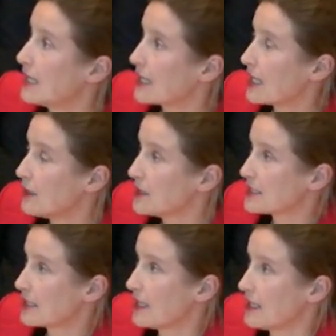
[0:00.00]
In
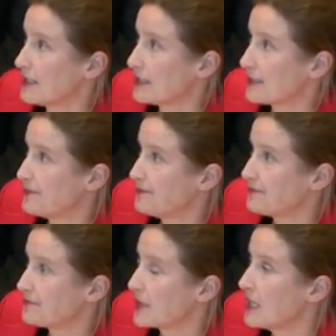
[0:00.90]
claimant's case,
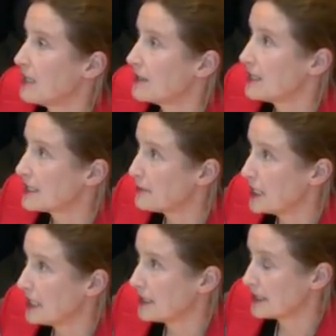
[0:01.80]
this
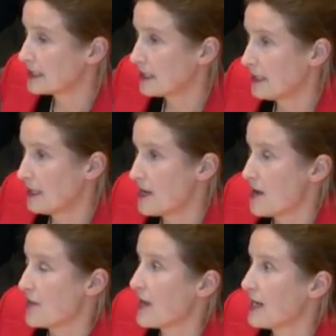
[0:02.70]
means
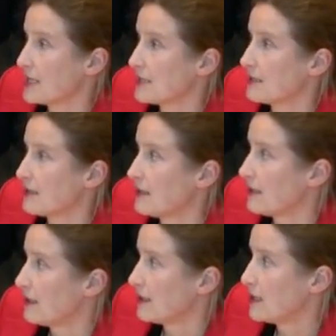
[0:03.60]
that
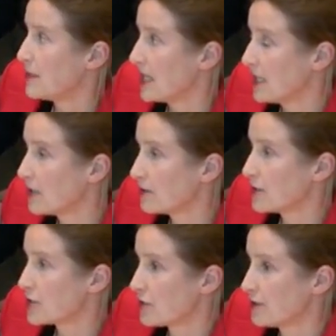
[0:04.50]
depending
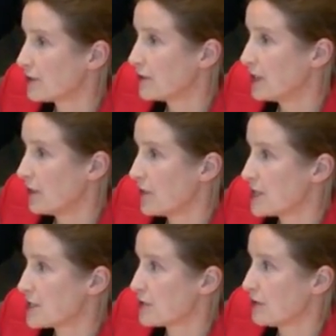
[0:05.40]
on the choice of the
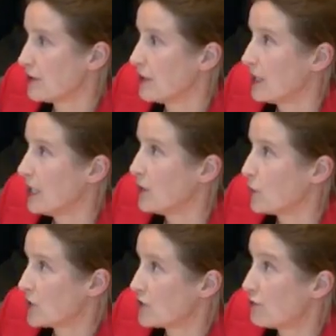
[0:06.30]
investor
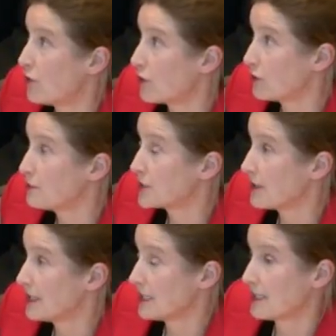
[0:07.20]
in which forum
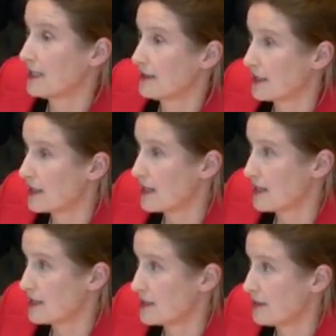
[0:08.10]
to litigate the
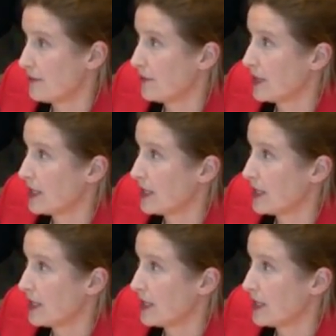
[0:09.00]
case,